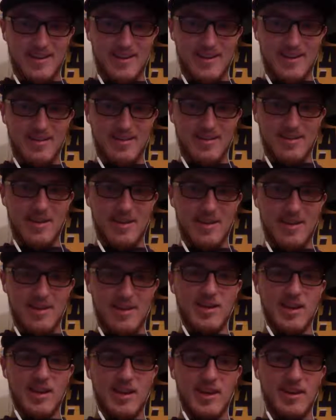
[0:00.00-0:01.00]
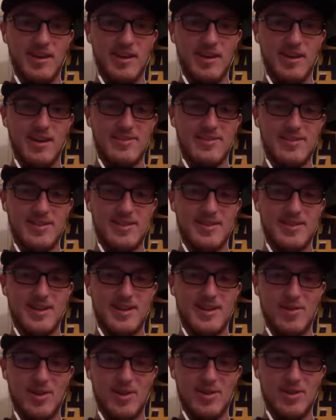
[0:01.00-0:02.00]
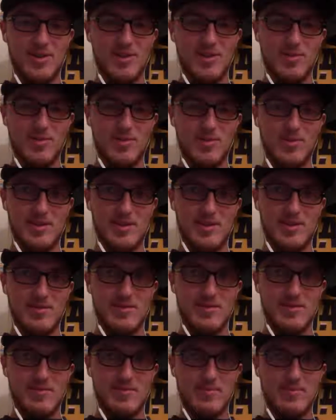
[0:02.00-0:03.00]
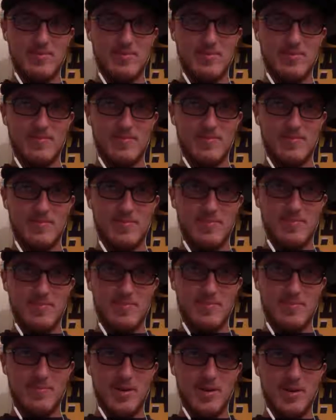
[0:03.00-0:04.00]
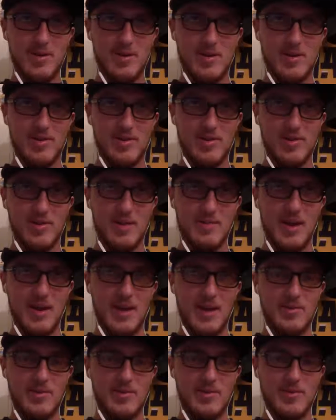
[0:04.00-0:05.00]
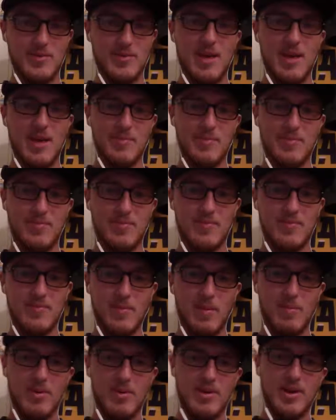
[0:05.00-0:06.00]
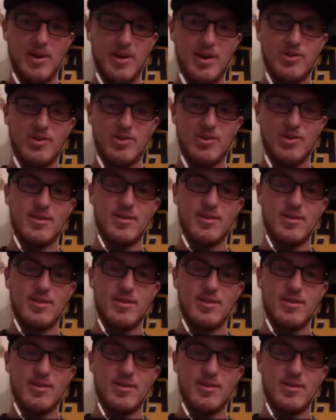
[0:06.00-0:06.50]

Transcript: literally the difference was pretty much the same. Yeah, it was the same from our prediction.